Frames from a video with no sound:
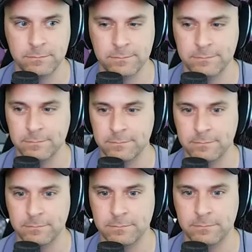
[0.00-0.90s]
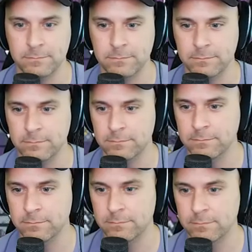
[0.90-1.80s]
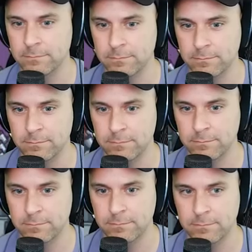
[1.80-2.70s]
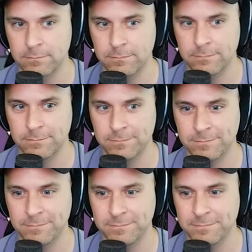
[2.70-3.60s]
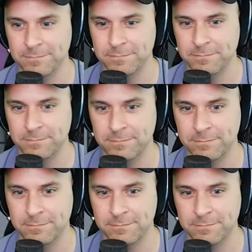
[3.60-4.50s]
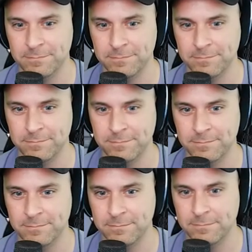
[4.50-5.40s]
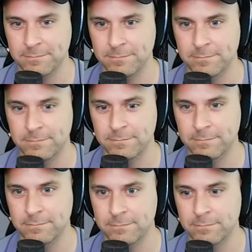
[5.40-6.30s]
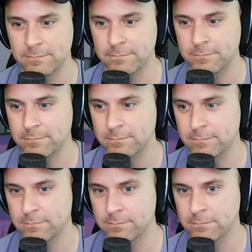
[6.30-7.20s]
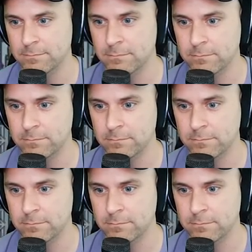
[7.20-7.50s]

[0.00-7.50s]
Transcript: No one is speaking in this clip.